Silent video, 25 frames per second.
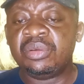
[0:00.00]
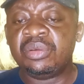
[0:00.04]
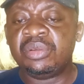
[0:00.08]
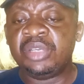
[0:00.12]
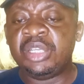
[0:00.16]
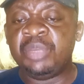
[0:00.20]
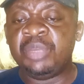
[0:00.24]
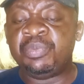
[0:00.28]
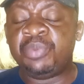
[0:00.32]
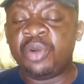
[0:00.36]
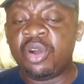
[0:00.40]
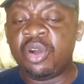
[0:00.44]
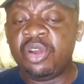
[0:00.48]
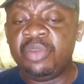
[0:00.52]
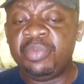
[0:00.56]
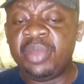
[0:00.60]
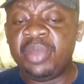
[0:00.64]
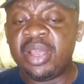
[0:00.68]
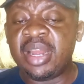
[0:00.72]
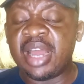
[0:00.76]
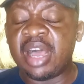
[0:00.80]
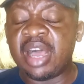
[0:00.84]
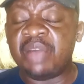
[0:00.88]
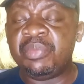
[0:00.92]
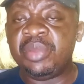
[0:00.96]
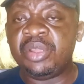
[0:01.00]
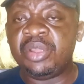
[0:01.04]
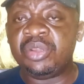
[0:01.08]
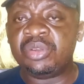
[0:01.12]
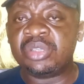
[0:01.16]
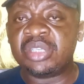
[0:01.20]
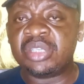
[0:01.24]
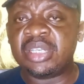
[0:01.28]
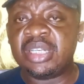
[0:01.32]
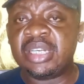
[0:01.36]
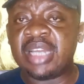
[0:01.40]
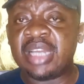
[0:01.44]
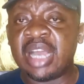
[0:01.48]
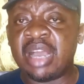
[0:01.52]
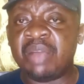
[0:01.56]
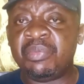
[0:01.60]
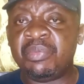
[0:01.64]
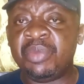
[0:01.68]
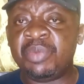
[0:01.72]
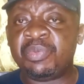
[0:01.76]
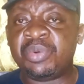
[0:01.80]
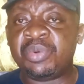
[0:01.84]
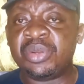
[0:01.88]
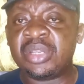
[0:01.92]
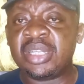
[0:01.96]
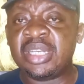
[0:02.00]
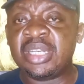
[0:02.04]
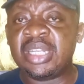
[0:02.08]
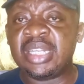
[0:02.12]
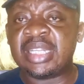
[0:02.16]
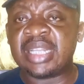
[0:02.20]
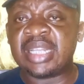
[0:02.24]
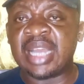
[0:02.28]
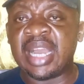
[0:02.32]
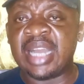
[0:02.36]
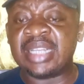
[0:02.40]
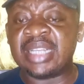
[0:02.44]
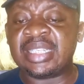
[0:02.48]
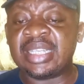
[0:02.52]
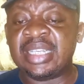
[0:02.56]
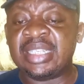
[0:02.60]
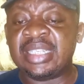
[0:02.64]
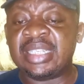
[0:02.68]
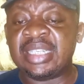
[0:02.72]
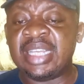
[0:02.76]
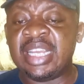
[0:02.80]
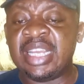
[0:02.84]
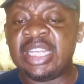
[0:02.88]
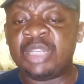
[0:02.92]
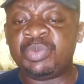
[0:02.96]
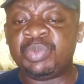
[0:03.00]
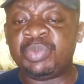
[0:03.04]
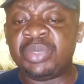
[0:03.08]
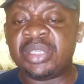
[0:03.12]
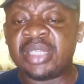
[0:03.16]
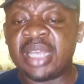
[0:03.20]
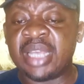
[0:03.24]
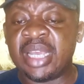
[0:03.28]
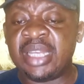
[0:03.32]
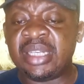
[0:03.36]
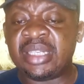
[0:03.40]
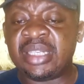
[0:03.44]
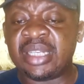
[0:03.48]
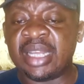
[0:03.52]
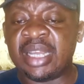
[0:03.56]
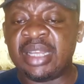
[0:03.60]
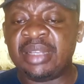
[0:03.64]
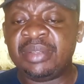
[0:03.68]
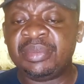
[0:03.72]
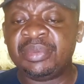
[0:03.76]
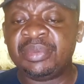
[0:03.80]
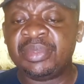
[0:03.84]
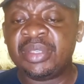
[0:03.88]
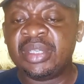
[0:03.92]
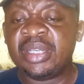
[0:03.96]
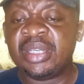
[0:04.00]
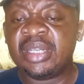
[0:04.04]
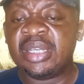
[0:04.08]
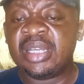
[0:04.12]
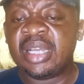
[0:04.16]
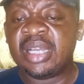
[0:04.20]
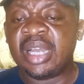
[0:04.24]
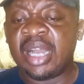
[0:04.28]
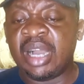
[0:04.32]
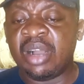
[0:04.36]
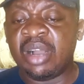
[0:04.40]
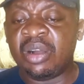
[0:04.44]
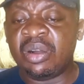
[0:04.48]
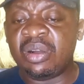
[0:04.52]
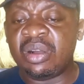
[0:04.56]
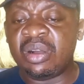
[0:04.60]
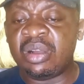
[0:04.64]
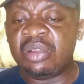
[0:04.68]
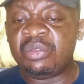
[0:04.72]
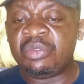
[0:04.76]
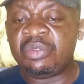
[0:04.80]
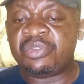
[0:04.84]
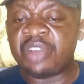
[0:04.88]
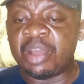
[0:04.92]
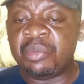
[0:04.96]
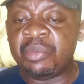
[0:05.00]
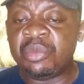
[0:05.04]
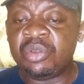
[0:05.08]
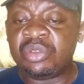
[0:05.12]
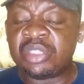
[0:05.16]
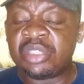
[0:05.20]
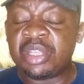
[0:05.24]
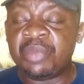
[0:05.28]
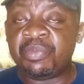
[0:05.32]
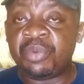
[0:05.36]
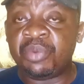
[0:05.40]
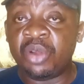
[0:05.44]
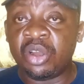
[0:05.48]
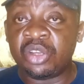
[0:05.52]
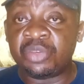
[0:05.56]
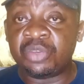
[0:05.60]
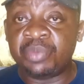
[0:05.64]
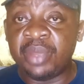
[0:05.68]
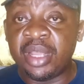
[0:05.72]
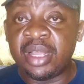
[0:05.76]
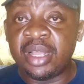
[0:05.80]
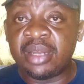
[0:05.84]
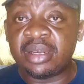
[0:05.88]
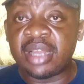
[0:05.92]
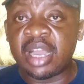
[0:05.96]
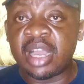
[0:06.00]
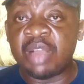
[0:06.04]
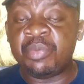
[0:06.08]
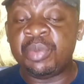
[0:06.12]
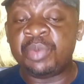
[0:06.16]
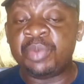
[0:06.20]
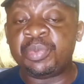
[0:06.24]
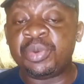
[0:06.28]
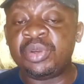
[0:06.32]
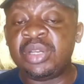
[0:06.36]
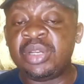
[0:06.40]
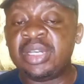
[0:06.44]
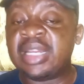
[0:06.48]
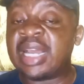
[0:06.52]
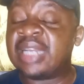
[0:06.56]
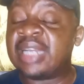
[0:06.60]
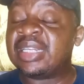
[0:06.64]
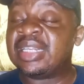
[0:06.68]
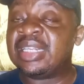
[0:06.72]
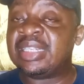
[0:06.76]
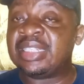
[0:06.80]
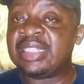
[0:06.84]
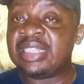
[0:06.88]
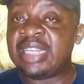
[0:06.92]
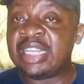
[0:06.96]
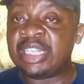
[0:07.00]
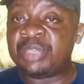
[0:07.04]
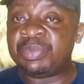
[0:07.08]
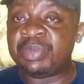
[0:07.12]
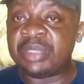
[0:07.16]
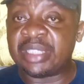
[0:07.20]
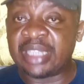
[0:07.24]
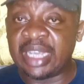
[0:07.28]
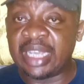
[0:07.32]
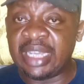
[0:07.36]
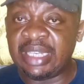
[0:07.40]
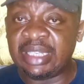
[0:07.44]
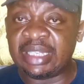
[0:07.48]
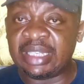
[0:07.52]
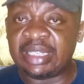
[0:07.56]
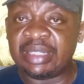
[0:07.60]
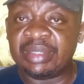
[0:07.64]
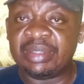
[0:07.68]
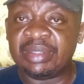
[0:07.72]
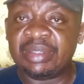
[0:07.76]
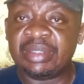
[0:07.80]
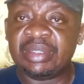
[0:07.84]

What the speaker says: the bone meal I'll be putting it at 88%. Or if I'm using blood meal, I'll be putting it at 88%,